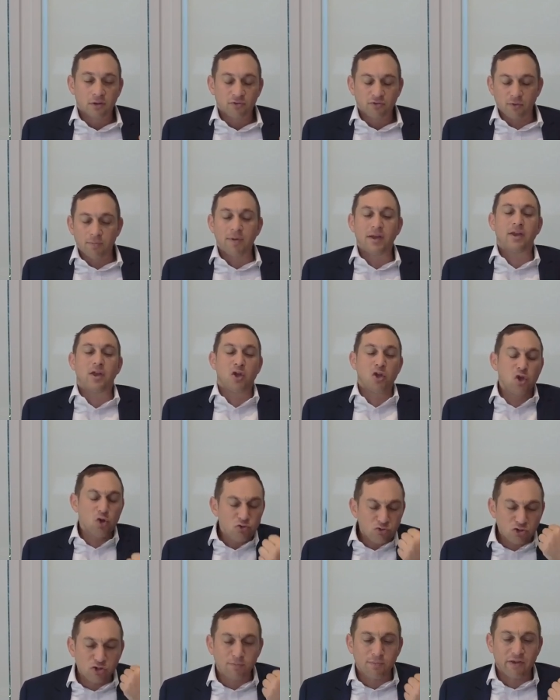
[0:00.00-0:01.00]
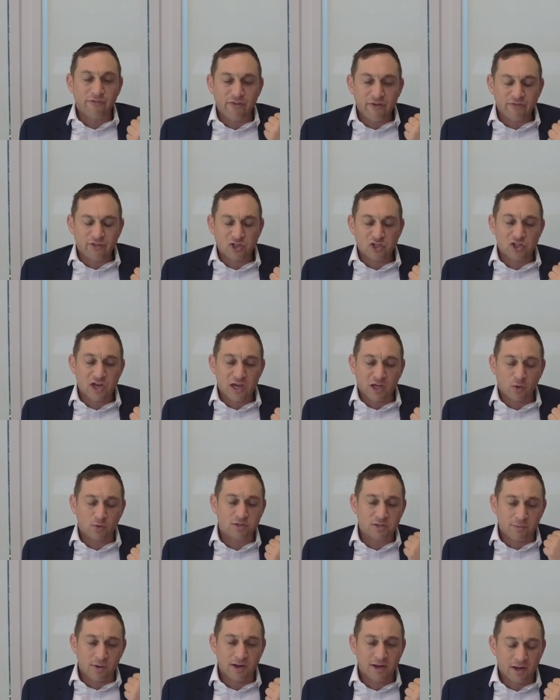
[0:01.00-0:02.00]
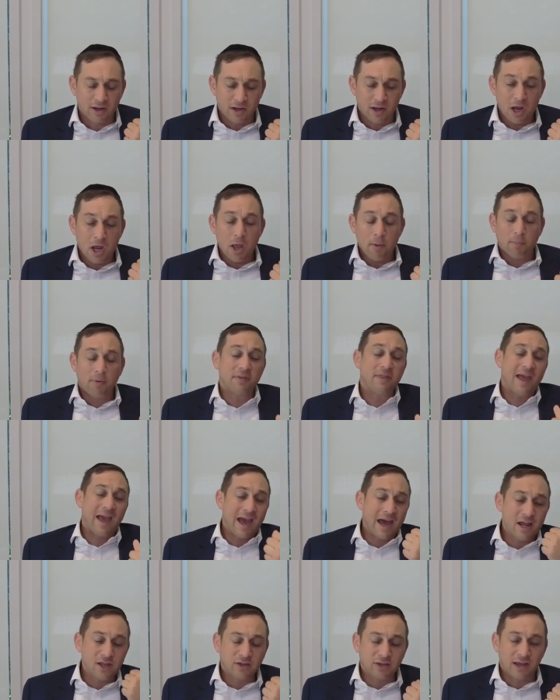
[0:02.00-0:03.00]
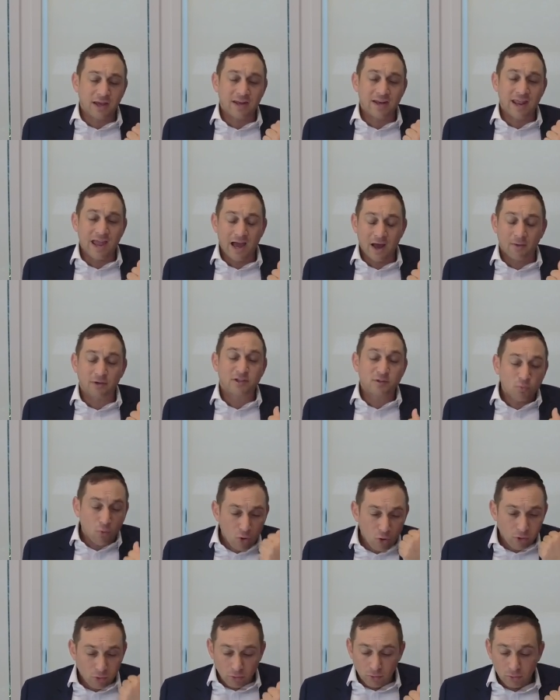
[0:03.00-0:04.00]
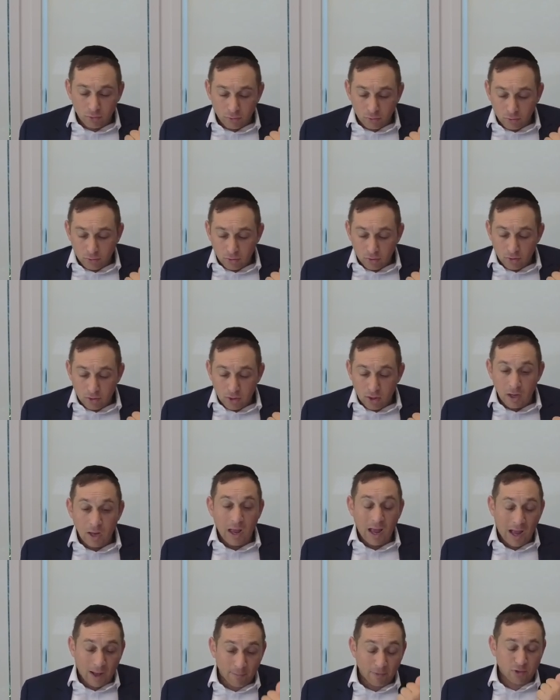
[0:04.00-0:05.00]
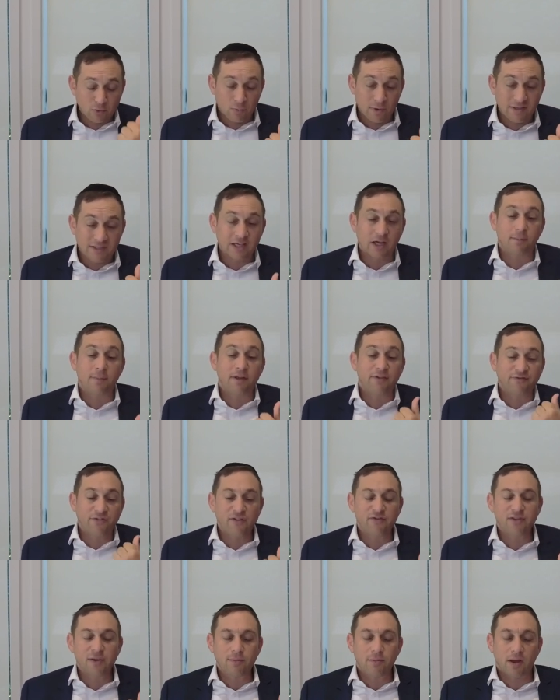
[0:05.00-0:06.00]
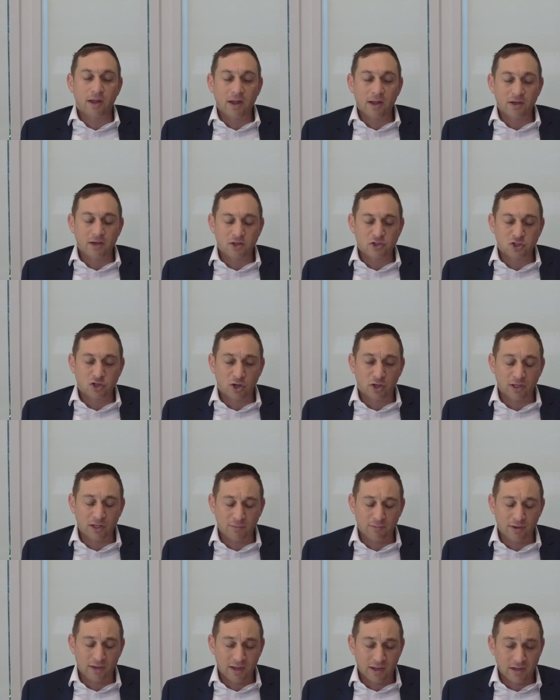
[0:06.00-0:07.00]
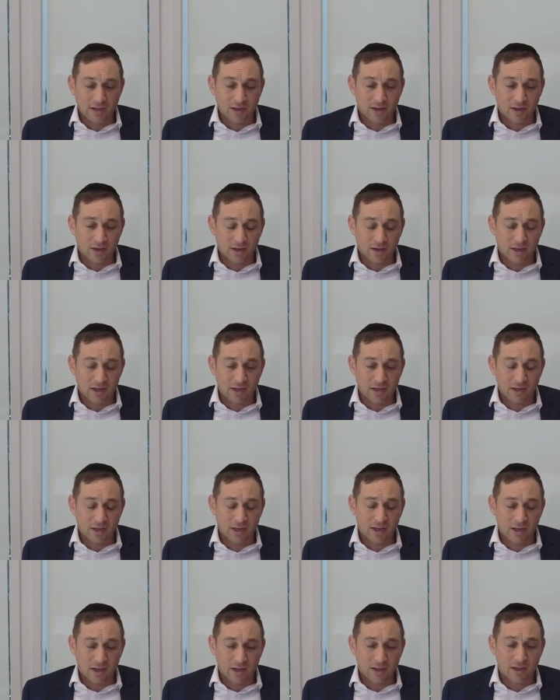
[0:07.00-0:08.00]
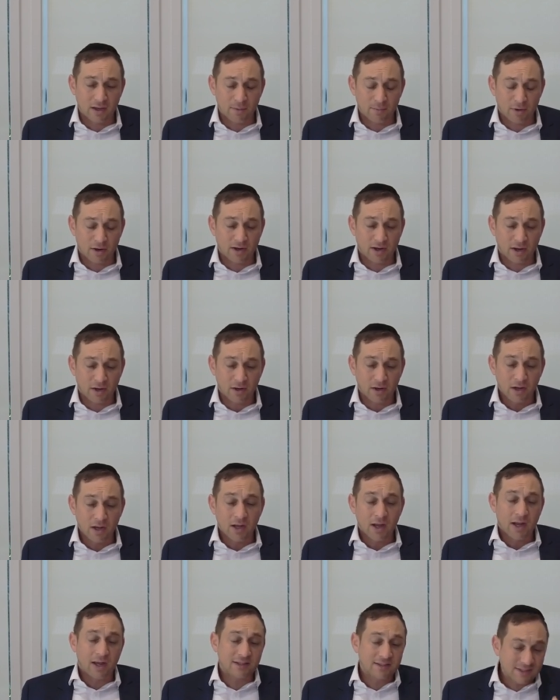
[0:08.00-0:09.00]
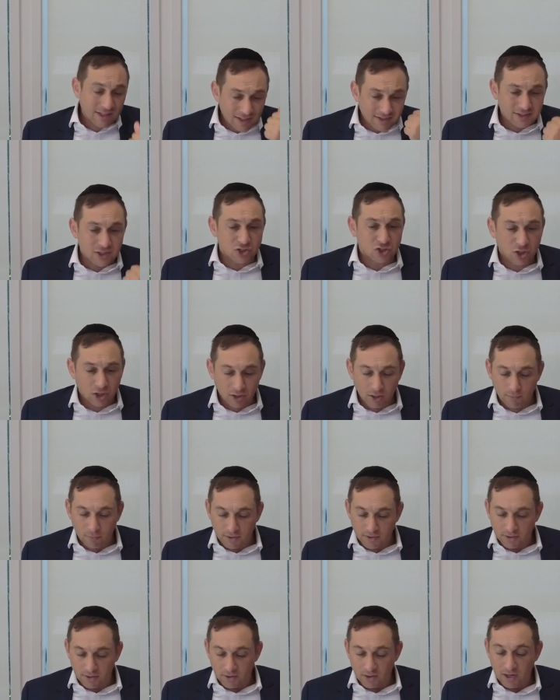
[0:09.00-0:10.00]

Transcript: The meat used to be 50 shekels of money, but they added it, now it's more. How much, instead of being 50 eh, shkolim eh, a, a, a, a, money, it's 60 shkolim of money.